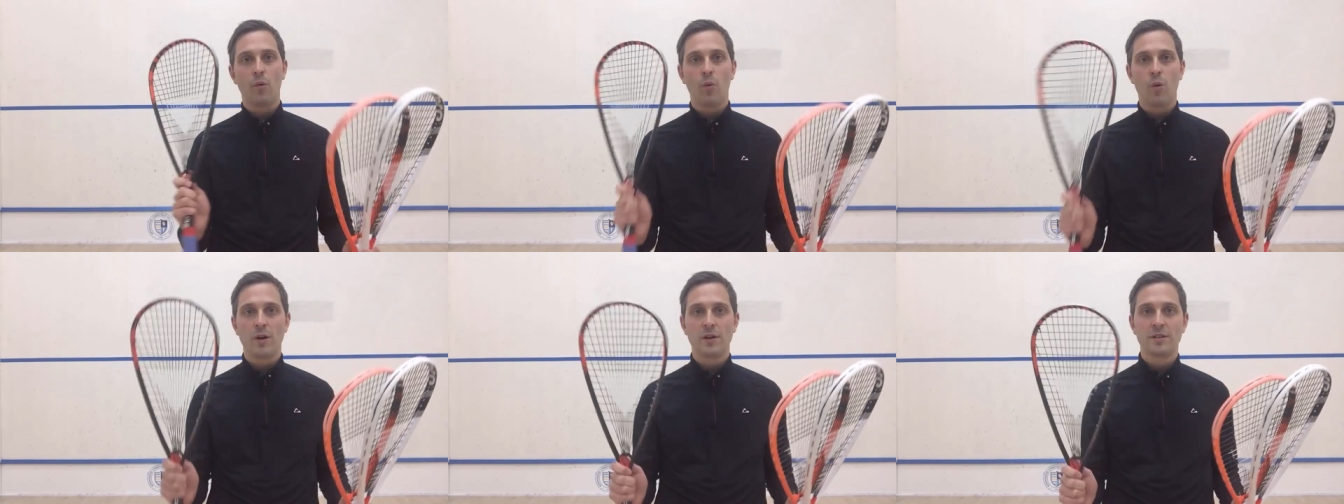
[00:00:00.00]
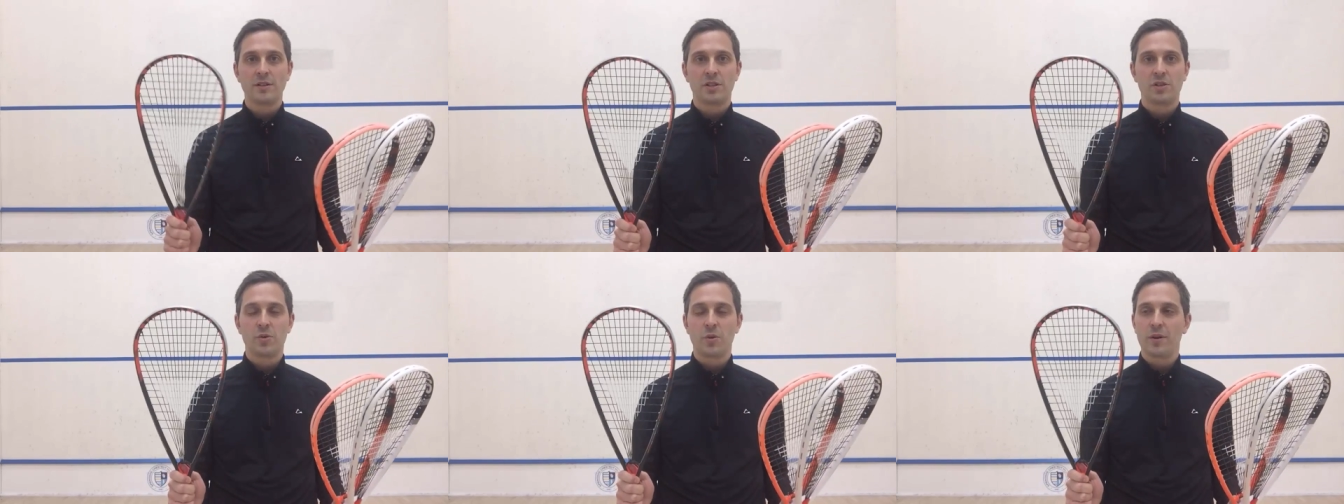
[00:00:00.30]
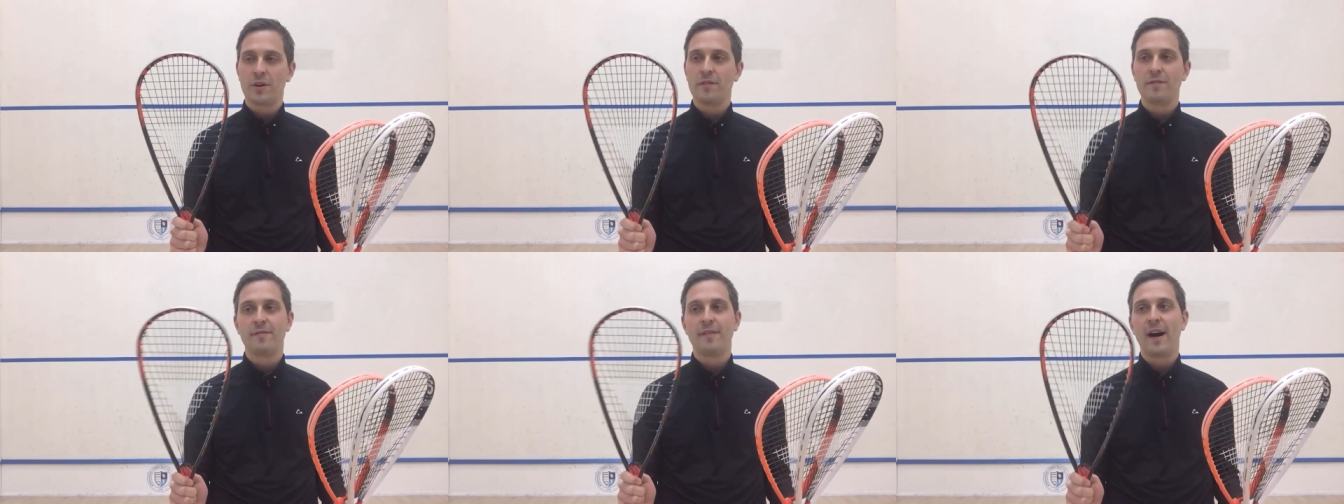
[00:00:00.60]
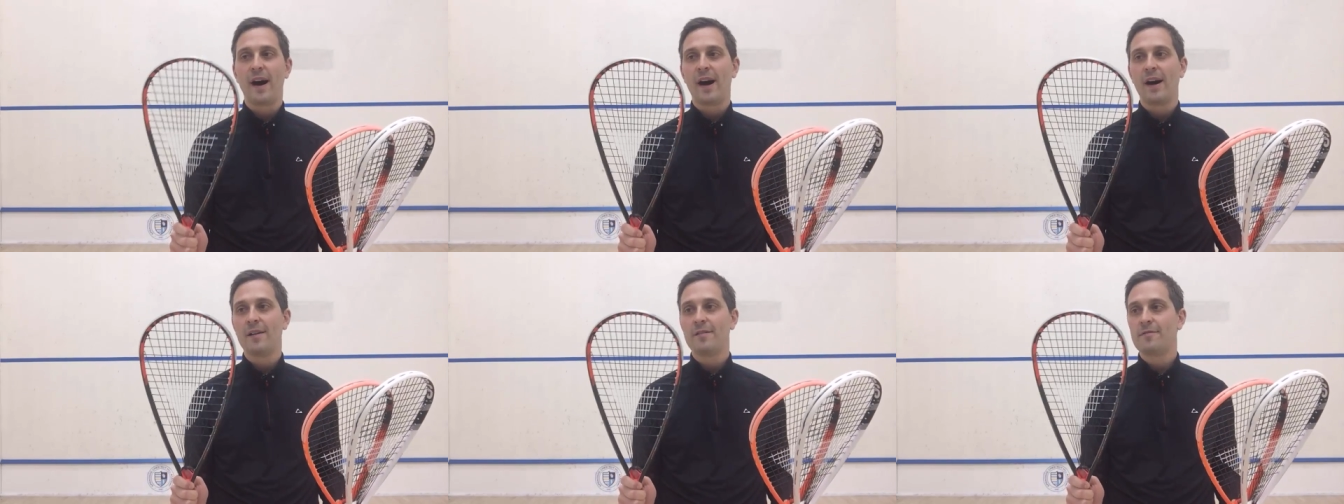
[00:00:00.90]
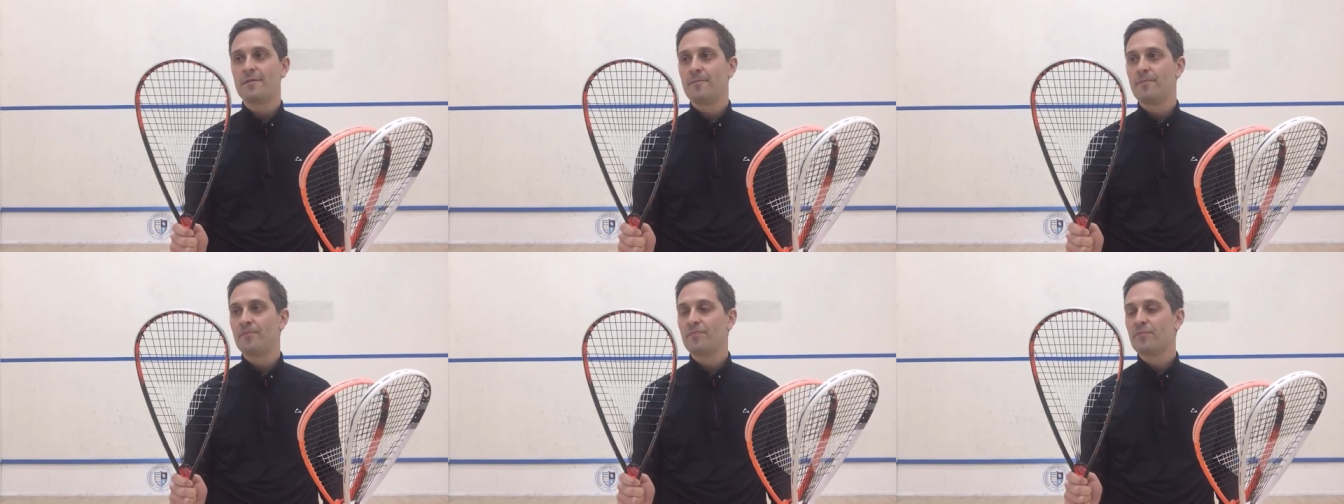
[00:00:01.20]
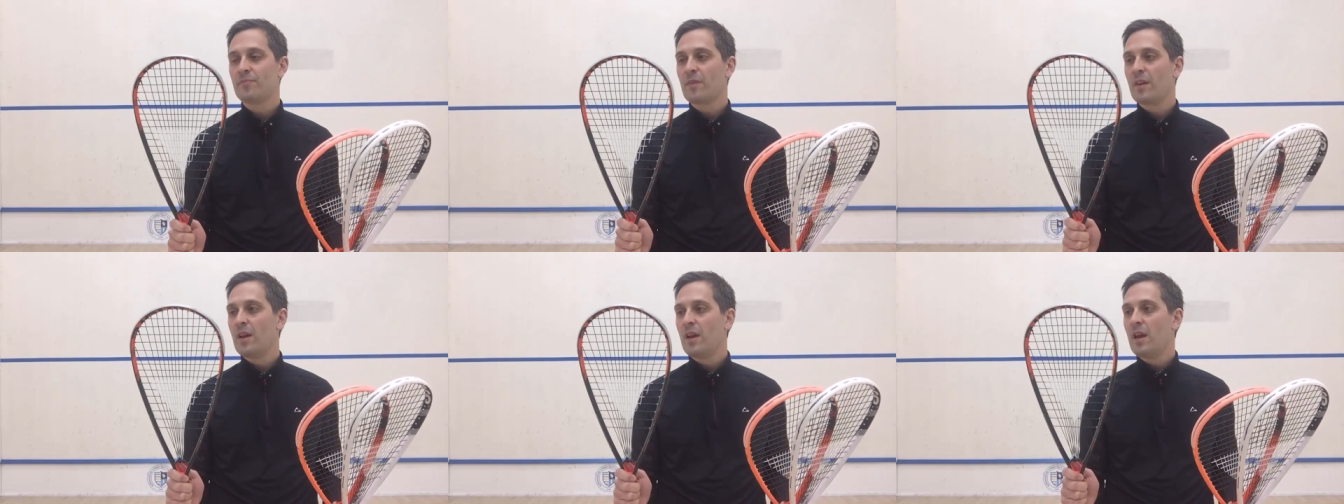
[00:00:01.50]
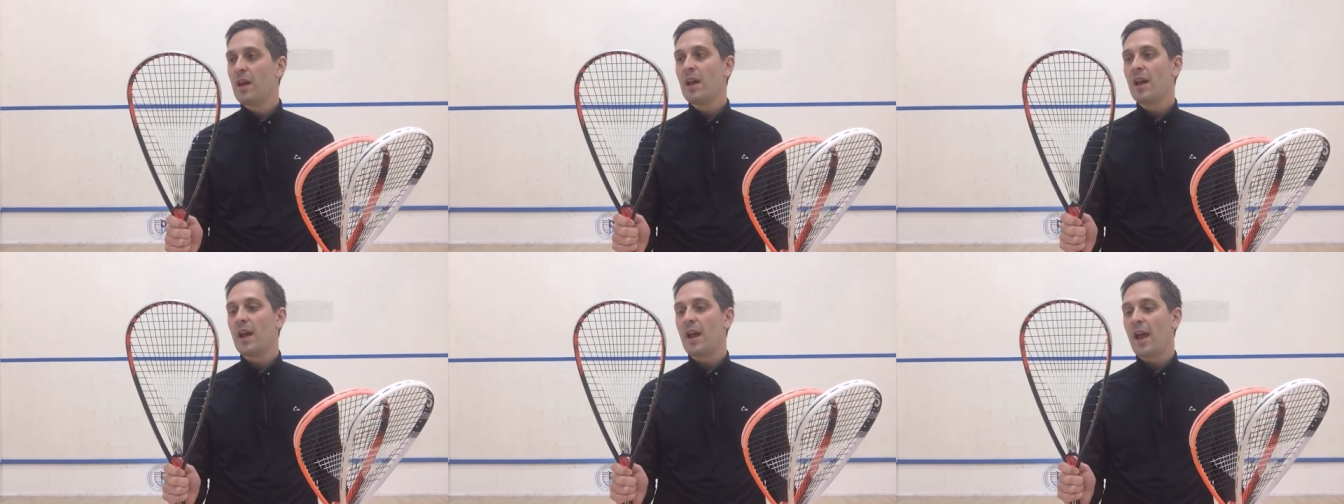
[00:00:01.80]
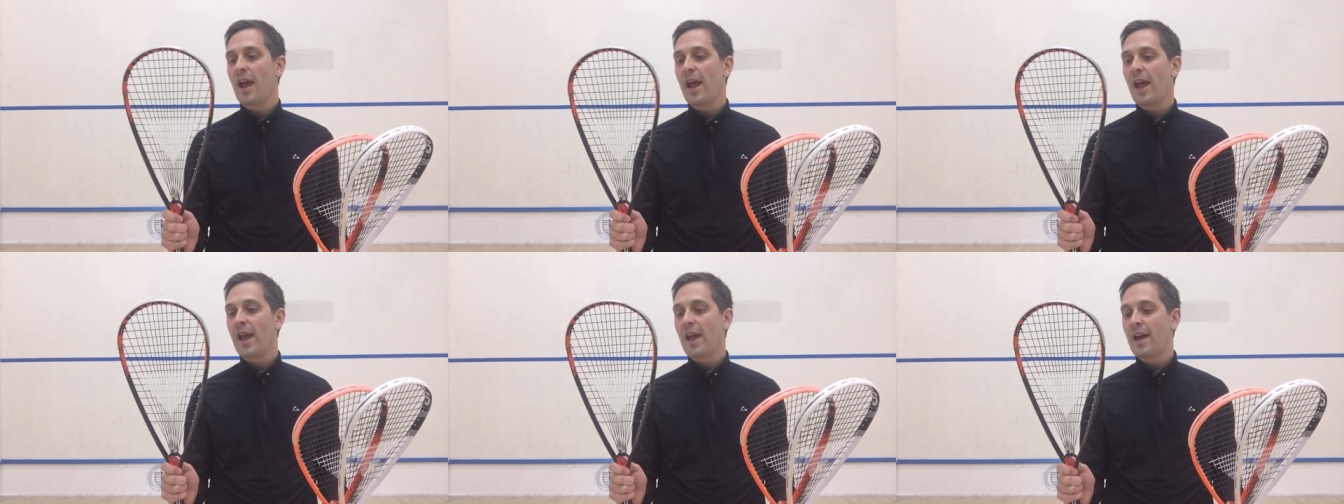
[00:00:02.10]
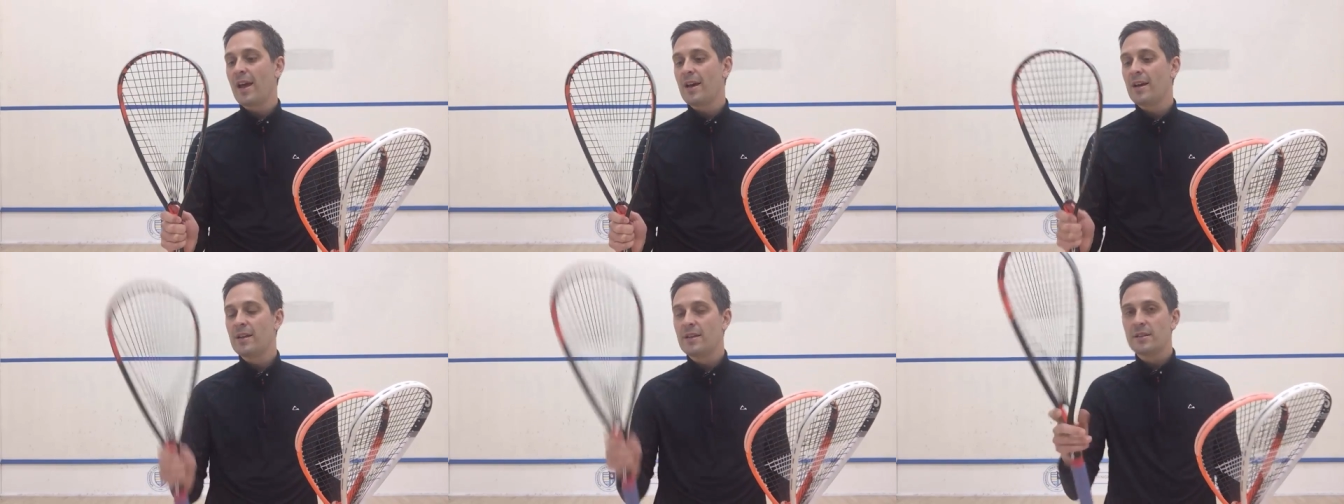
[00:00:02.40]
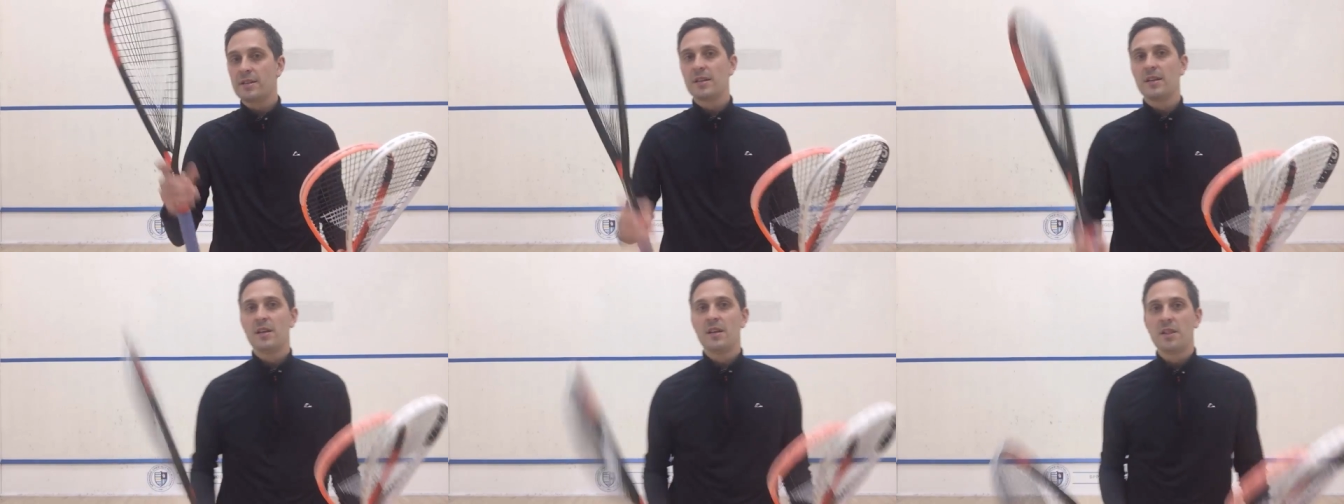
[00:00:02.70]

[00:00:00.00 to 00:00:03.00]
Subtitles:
125. And